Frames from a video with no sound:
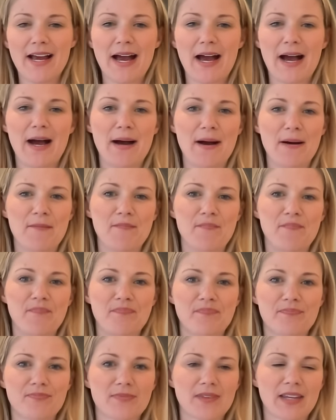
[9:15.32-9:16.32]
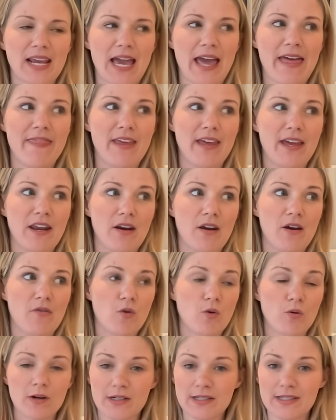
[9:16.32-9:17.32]
Um, and then, of
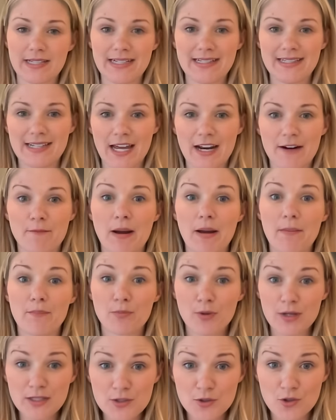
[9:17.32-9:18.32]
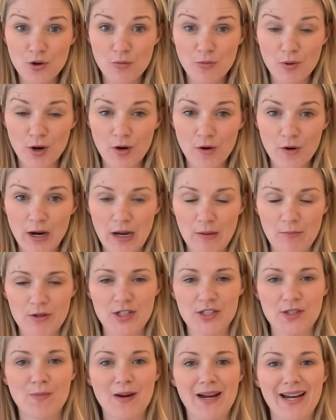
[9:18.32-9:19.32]
course, inside of my print school program, which
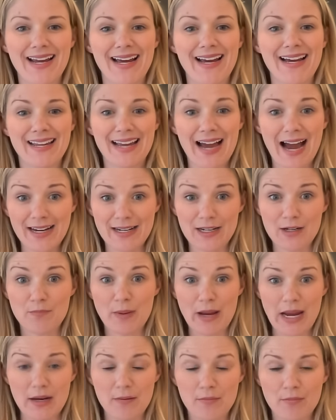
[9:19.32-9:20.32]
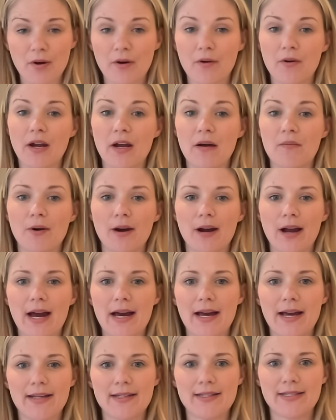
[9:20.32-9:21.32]
is my guided paid program where
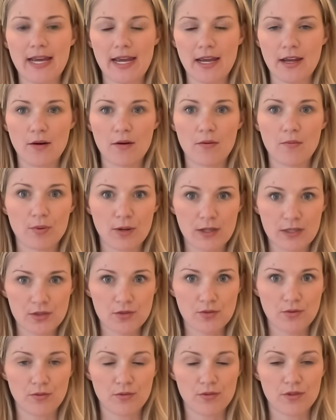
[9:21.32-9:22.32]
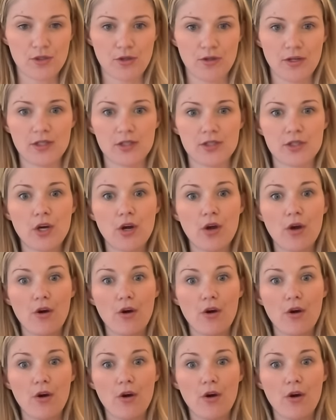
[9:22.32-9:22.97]
I take print school students